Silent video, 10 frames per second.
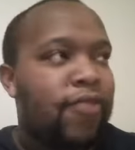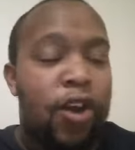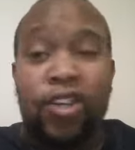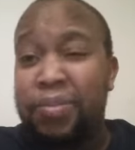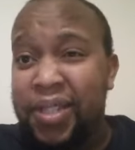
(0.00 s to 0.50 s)

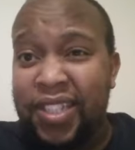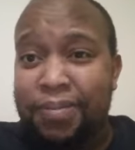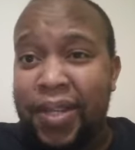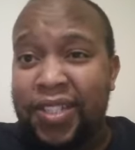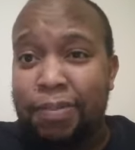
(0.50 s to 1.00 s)
arguably his
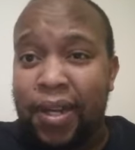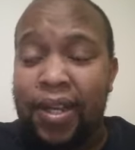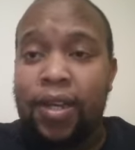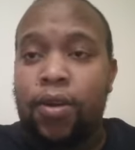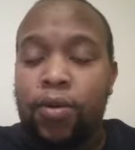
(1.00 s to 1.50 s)
best
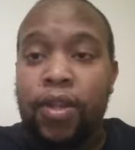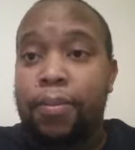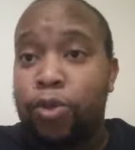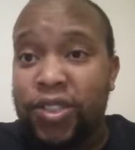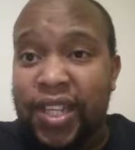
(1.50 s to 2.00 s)
player or the
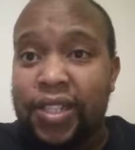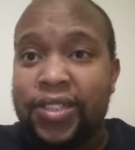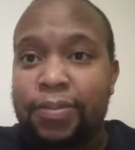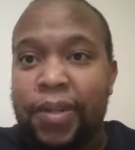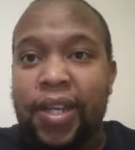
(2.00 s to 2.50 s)
most
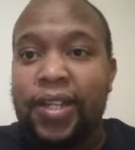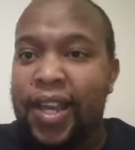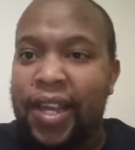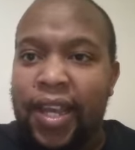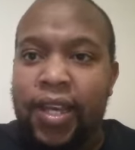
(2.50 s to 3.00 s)
talented player, and
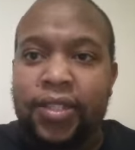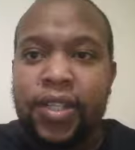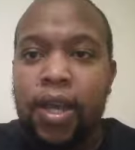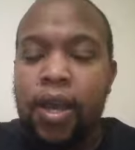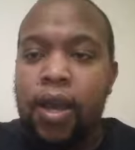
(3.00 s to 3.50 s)
that is